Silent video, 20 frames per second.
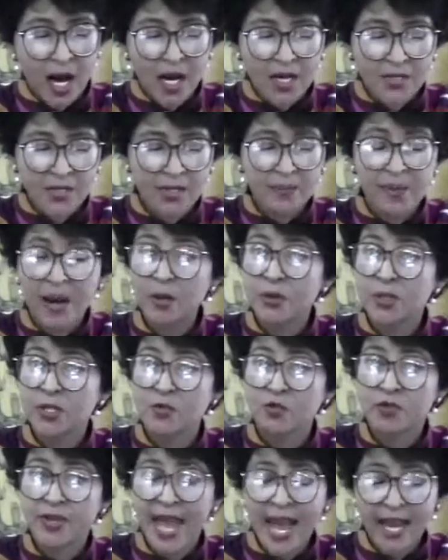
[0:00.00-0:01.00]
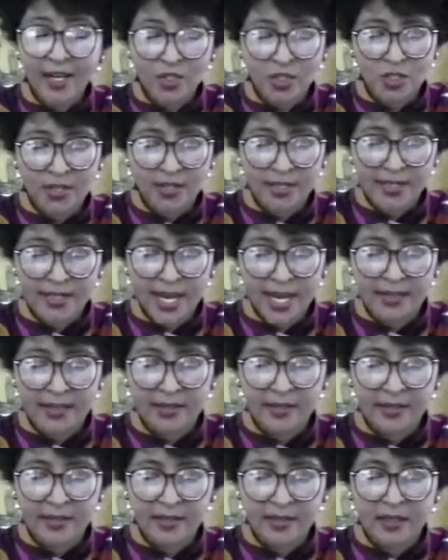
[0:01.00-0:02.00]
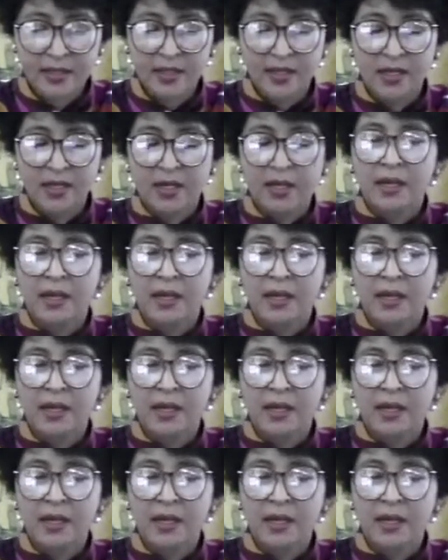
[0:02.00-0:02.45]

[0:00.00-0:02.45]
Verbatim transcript: and when asked about his reaction, said,